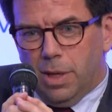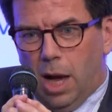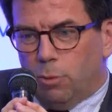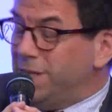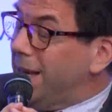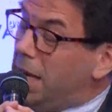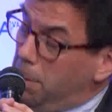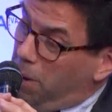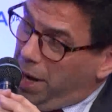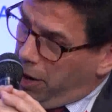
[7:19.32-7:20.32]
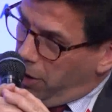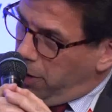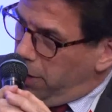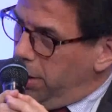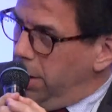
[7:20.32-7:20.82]
I would say, key
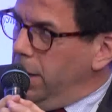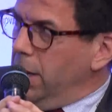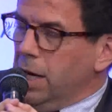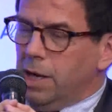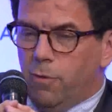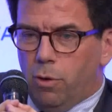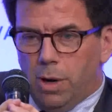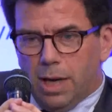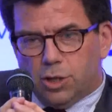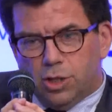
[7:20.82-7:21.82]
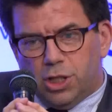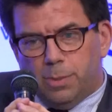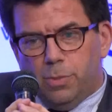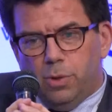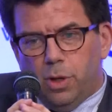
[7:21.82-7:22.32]
player in the
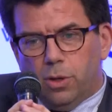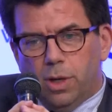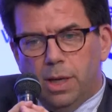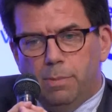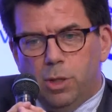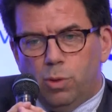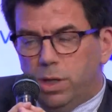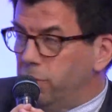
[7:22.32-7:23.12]
relationship not only between